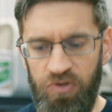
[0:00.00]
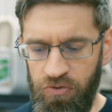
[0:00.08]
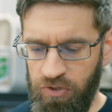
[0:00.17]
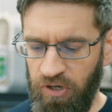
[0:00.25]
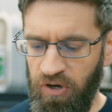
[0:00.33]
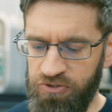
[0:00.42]

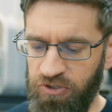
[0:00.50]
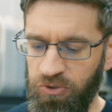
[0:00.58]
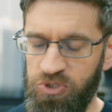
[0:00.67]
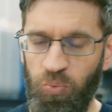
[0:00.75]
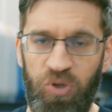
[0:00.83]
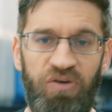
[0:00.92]
You can also
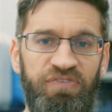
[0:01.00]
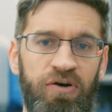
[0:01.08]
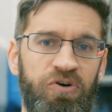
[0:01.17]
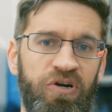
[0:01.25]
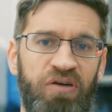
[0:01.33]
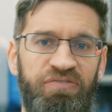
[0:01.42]
use wood
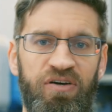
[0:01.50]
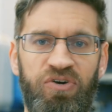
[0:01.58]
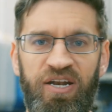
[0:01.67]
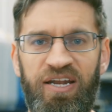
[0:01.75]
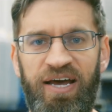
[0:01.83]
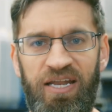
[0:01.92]
filler to fill
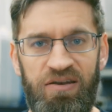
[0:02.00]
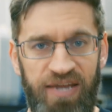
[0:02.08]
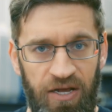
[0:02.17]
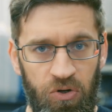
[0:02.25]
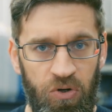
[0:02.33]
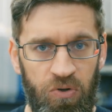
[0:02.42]
in any kind of
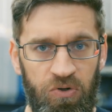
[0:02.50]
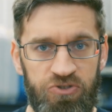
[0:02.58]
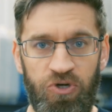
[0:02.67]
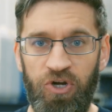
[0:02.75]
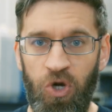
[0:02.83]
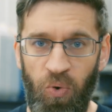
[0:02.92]
nail holes
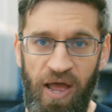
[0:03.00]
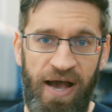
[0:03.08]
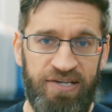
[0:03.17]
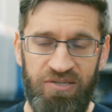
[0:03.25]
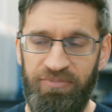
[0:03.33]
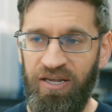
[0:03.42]
or
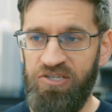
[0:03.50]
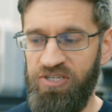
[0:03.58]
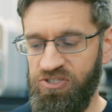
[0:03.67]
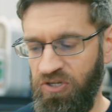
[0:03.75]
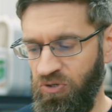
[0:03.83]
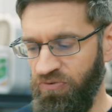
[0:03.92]
cracks that might
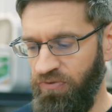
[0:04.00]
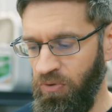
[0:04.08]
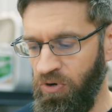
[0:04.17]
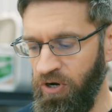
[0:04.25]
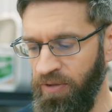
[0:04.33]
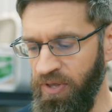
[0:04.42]
exist in your
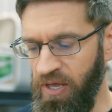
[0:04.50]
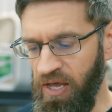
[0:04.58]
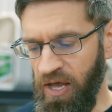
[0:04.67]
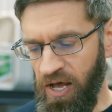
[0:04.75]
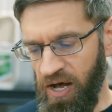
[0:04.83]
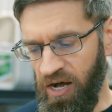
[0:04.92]
floor,
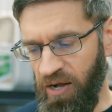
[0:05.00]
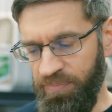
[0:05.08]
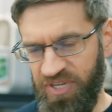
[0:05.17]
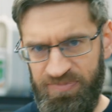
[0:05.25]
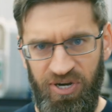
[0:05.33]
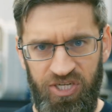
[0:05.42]

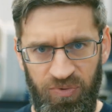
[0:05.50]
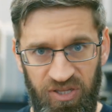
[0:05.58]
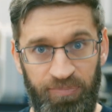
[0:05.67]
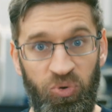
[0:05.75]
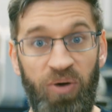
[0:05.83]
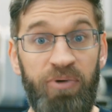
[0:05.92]
especially around the
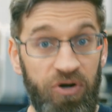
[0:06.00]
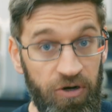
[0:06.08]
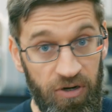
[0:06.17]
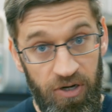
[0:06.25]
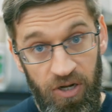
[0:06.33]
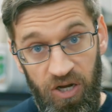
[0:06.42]
perimeter
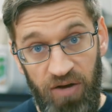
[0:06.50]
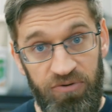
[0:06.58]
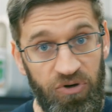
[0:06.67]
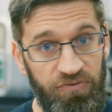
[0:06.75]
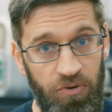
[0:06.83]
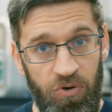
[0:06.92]
of
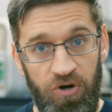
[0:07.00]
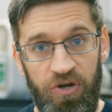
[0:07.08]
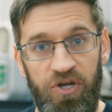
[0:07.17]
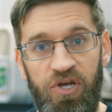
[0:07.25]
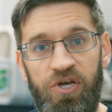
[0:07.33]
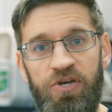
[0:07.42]
your floor.
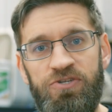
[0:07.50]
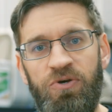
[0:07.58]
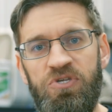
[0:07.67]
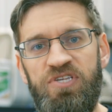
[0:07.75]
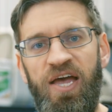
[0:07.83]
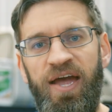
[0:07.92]

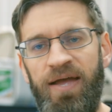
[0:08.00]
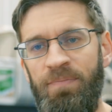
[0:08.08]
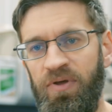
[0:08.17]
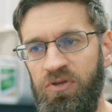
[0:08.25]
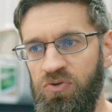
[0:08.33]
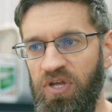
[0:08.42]
So say
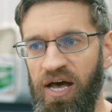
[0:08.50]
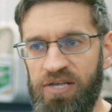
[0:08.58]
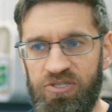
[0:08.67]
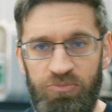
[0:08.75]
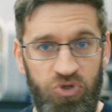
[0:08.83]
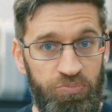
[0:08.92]
you got
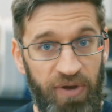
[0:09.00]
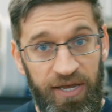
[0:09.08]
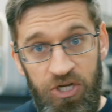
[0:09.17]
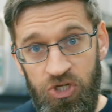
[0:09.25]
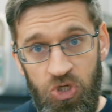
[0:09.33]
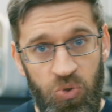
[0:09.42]
some new base
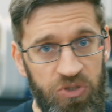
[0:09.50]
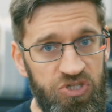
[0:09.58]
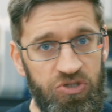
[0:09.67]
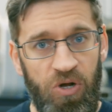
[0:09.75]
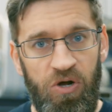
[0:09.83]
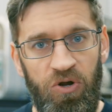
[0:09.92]
shoe
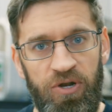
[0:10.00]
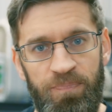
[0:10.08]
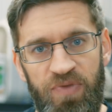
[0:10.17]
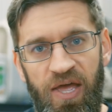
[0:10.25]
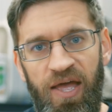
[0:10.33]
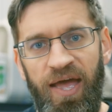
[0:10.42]
installed,
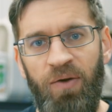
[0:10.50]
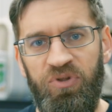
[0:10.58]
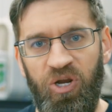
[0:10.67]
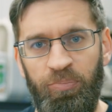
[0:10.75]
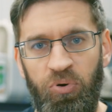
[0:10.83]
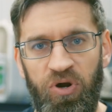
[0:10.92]
and when
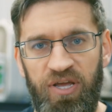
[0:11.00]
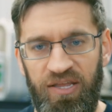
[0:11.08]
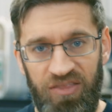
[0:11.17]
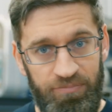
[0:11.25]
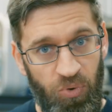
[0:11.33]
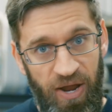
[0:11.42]
they're putting in
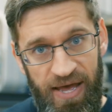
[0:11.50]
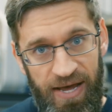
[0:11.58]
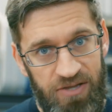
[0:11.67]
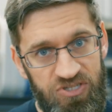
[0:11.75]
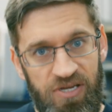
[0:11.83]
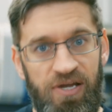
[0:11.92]
the
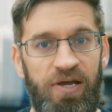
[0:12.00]
brads,